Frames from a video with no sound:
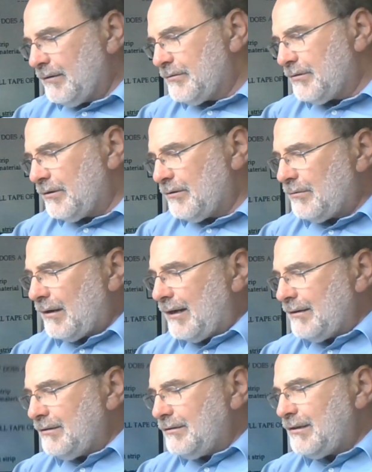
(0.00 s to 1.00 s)
So
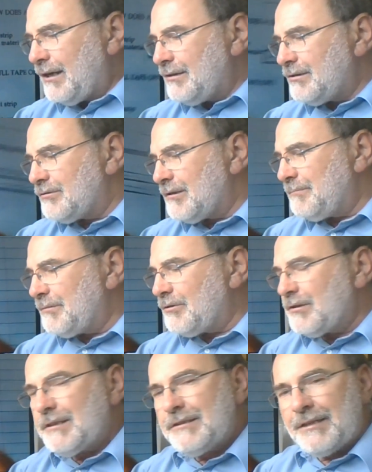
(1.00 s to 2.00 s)
on your test strip, you're
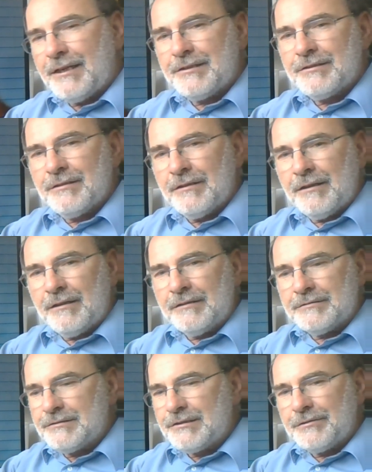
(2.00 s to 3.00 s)
going to test
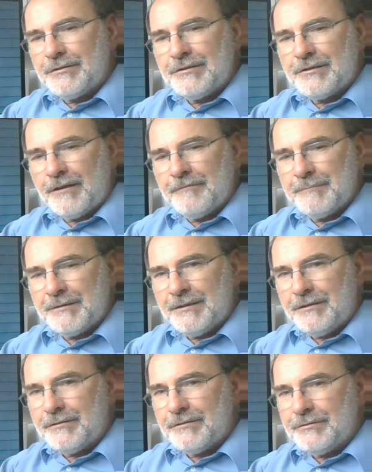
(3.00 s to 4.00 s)
a series of
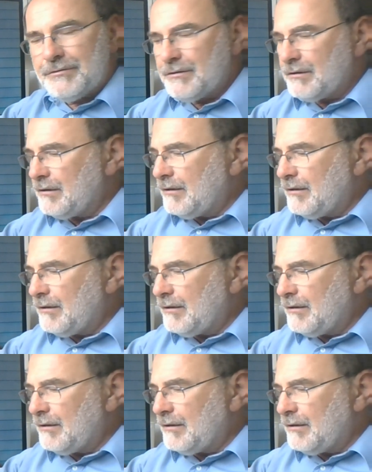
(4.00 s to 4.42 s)
materials.